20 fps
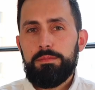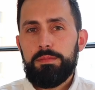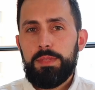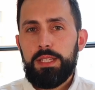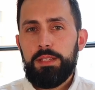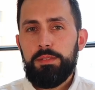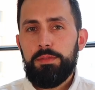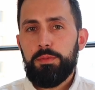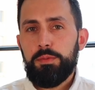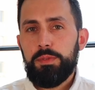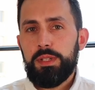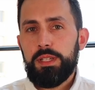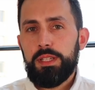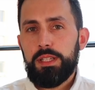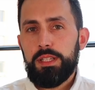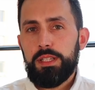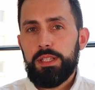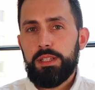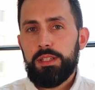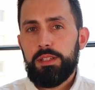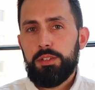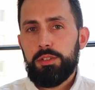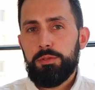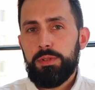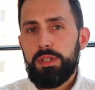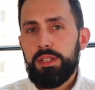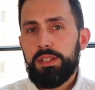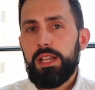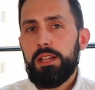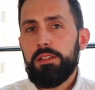If we
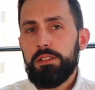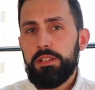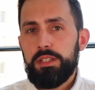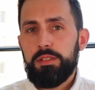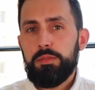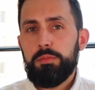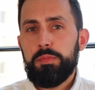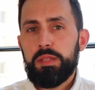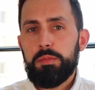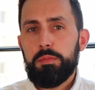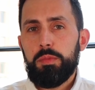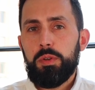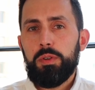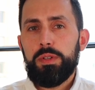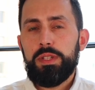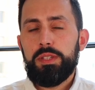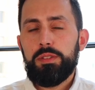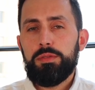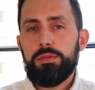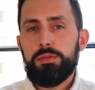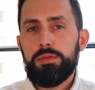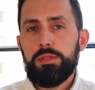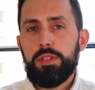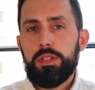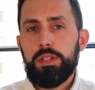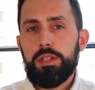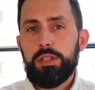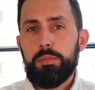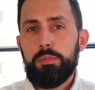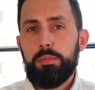drill down a little bit more into
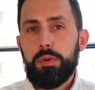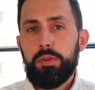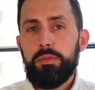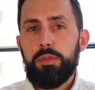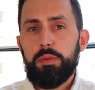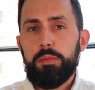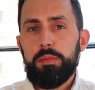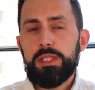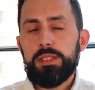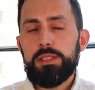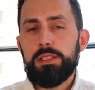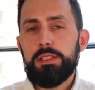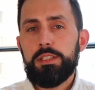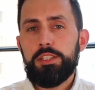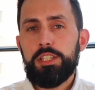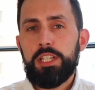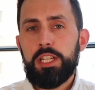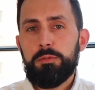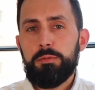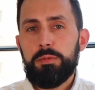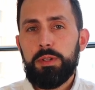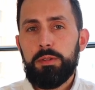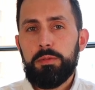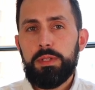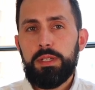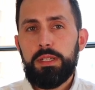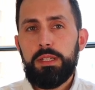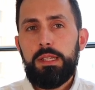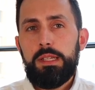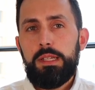the performance in
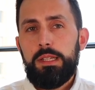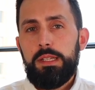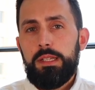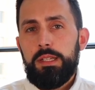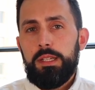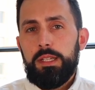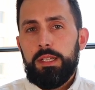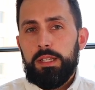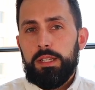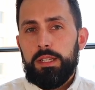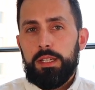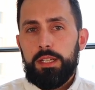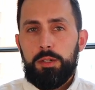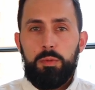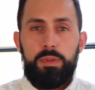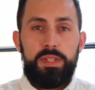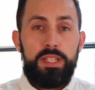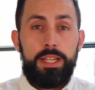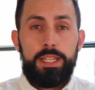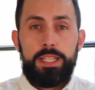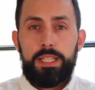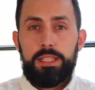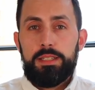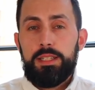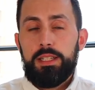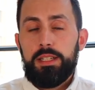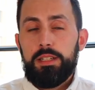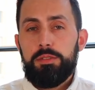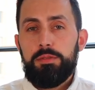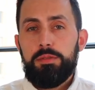January, what I can
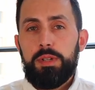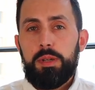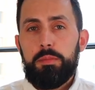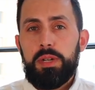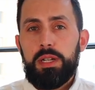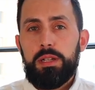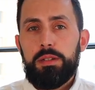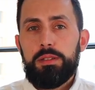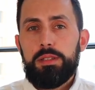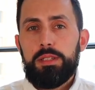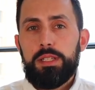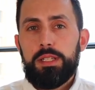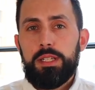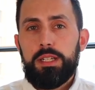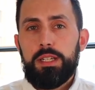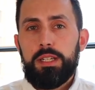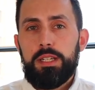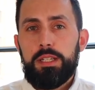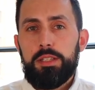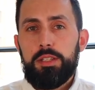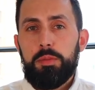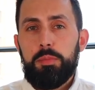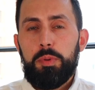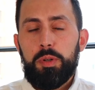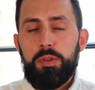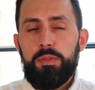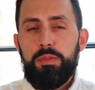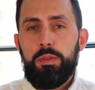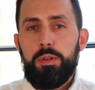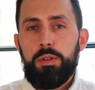tell you about the
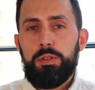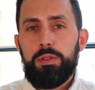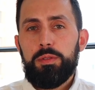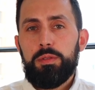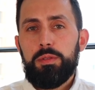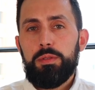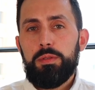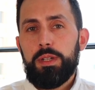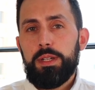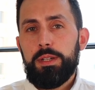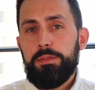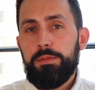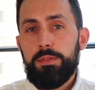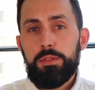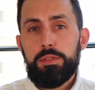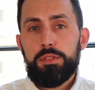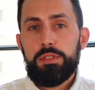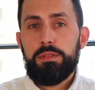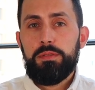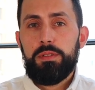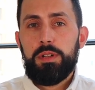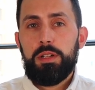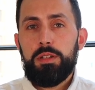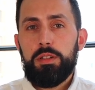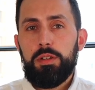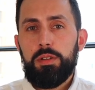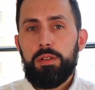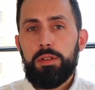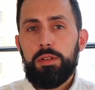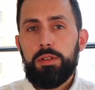portfolio, first of
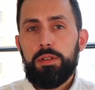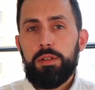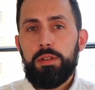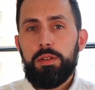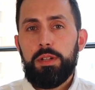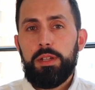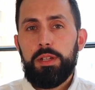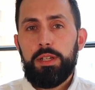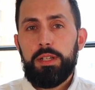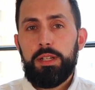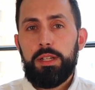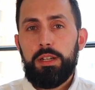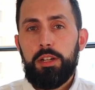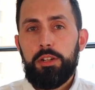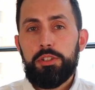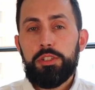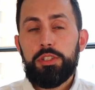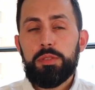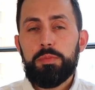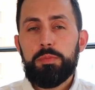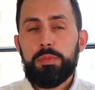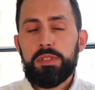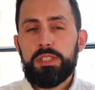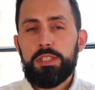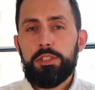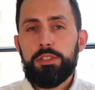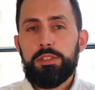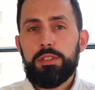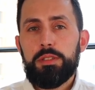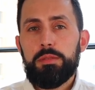all, our largest
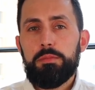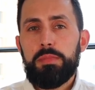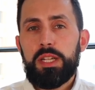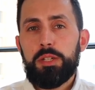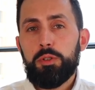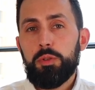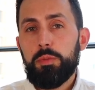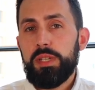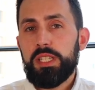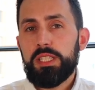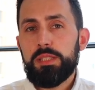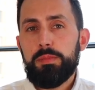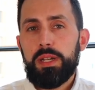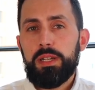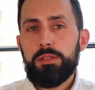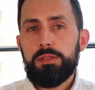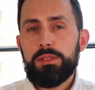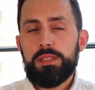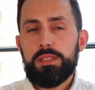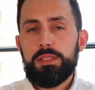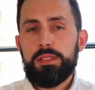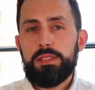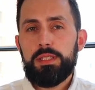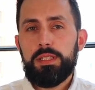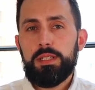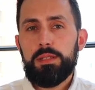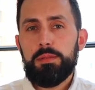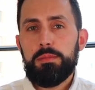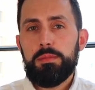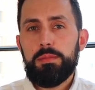position, Microbix
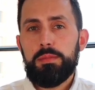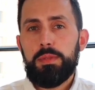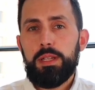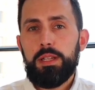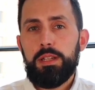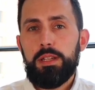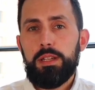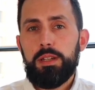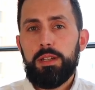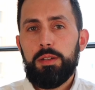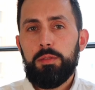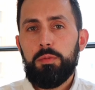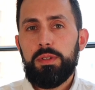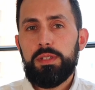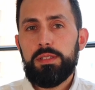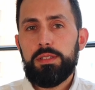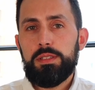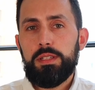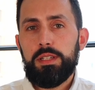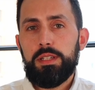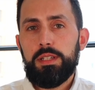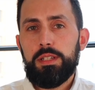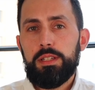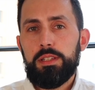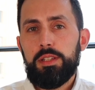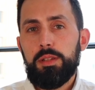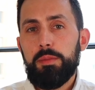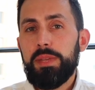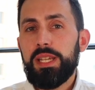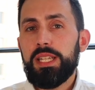Biosystem, was
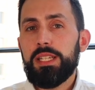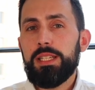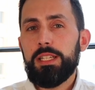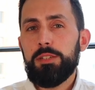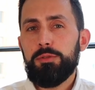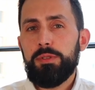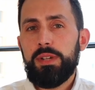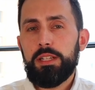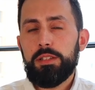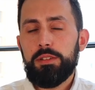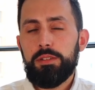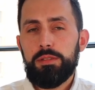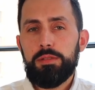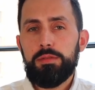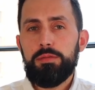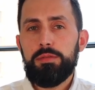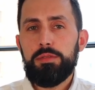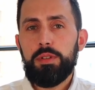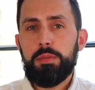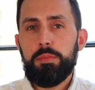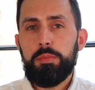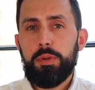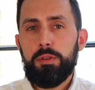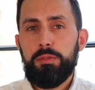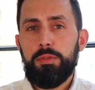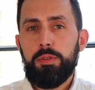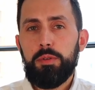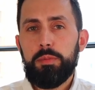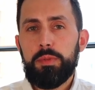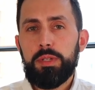the main detractor to the
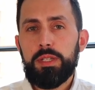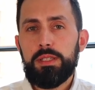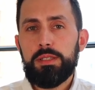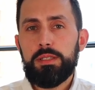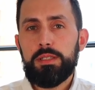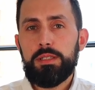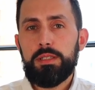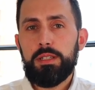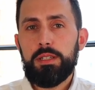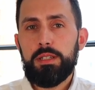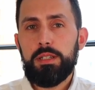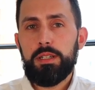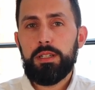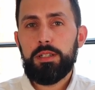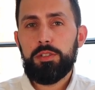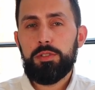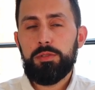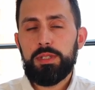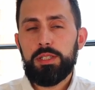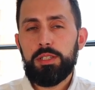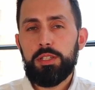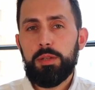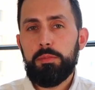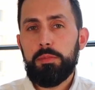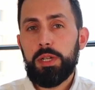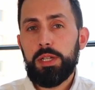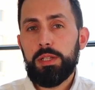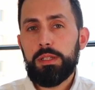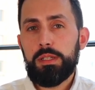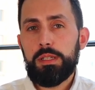performance during the
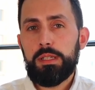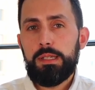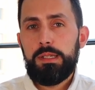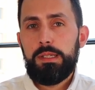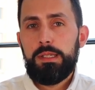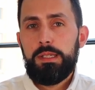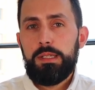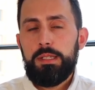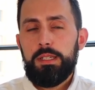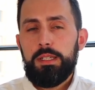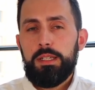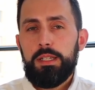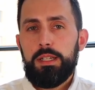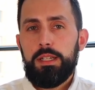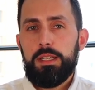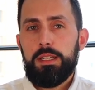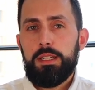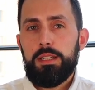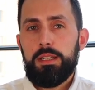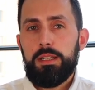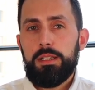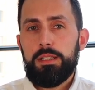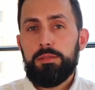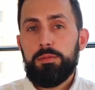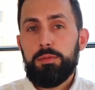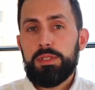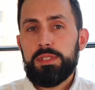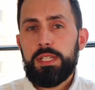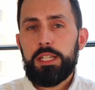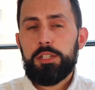month.
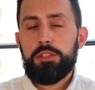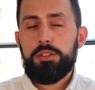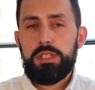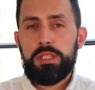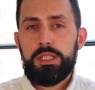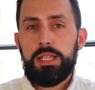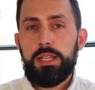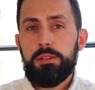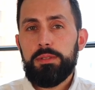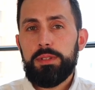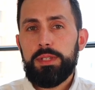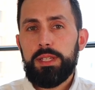It was actually down